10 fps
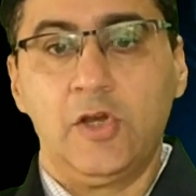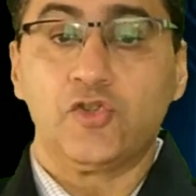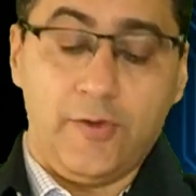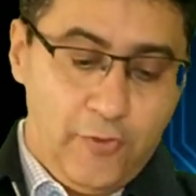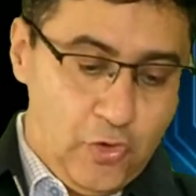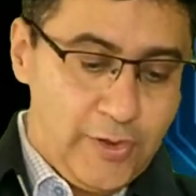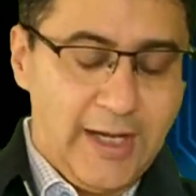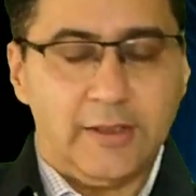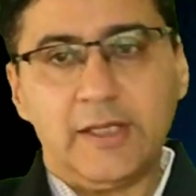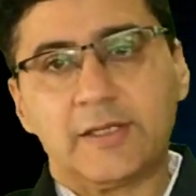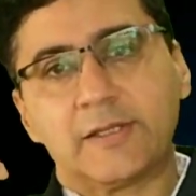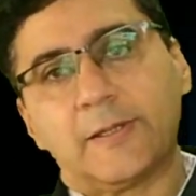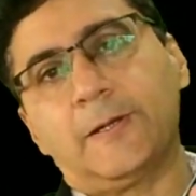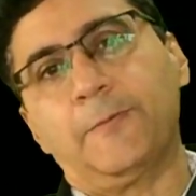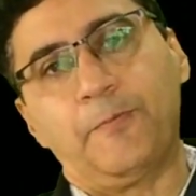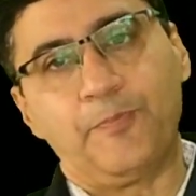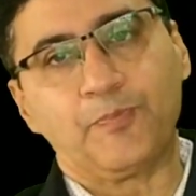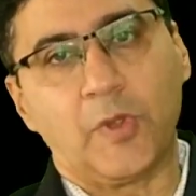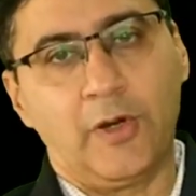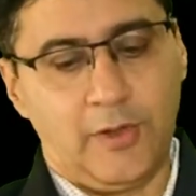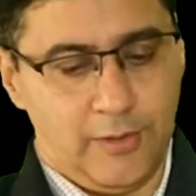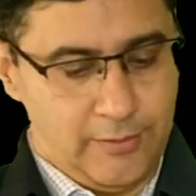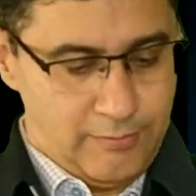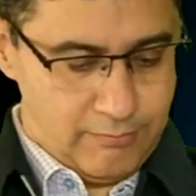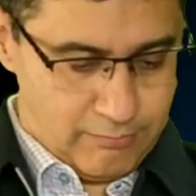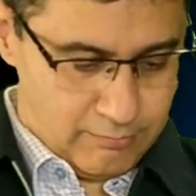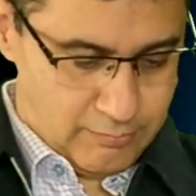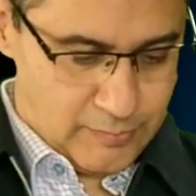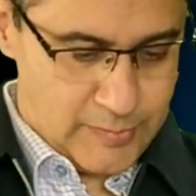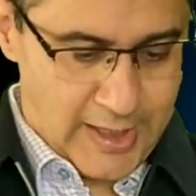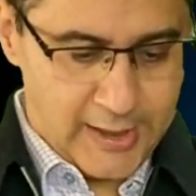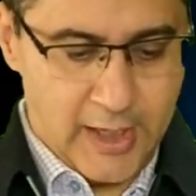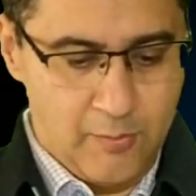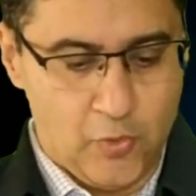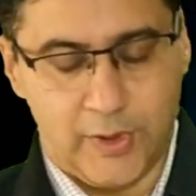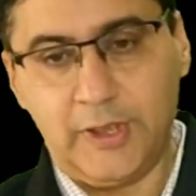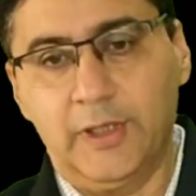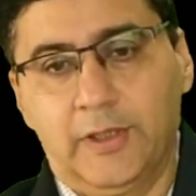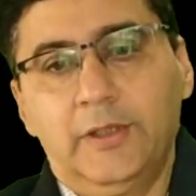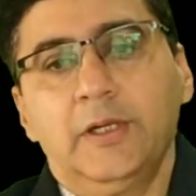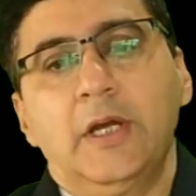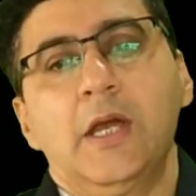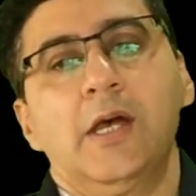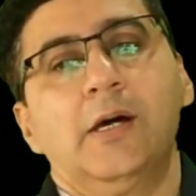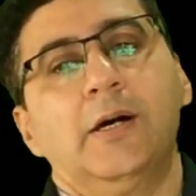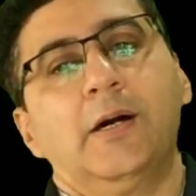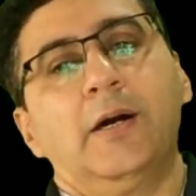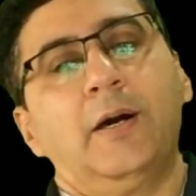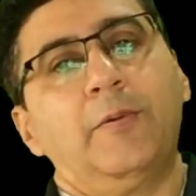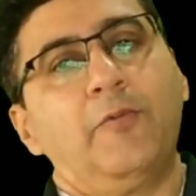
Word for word: So if you look at this uh, uh, diagram over here, uh,